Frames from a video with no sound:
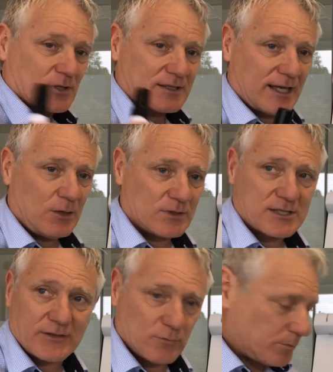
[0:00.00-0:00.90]
But I'll tell you
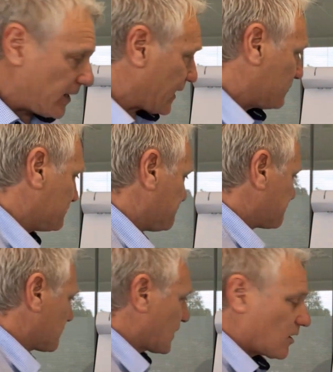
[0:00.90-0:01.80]
what's even better.
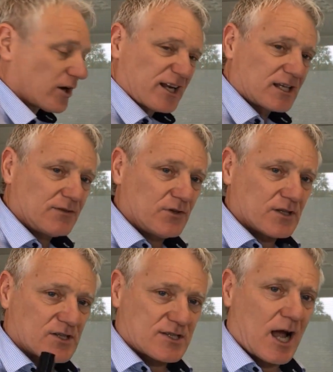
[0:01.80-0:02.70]
I'm going to give
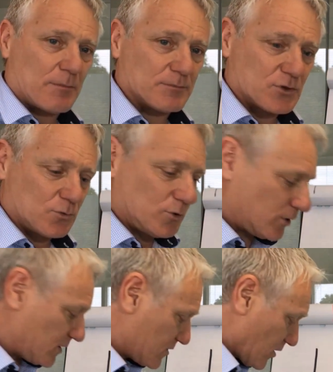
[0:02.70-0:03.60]
you the sum to work